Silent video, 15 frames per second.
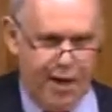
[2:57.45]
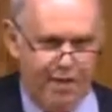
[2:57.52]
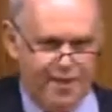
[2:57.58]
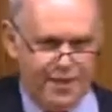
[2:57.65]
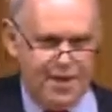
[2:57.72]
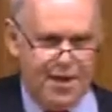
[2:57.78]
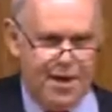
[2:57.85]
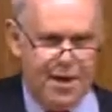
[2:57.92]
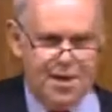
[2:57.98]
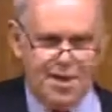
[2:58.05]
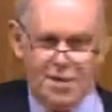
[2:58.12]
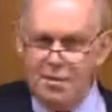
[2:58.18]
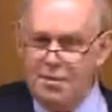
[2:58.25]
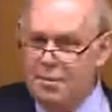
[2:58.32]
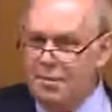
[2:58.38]
after the
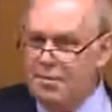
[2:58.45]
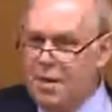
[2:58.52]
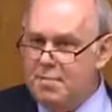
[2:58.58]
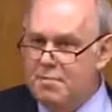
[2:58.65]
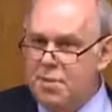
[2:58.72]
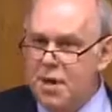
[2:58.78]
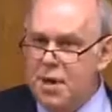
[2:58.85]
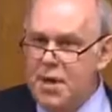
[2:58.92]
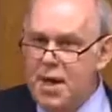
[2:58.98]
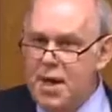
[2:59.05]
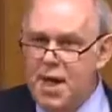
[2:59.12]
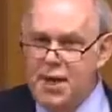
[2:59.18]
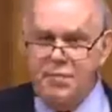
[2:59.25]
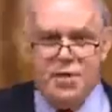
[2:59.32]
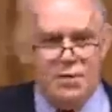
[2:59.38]
last member
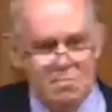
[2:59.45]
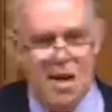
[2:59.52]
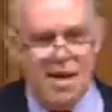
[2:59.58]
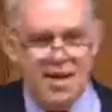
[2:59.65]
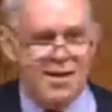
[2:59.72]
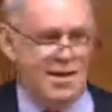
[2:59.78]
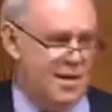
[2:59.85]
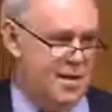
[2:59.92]
and remind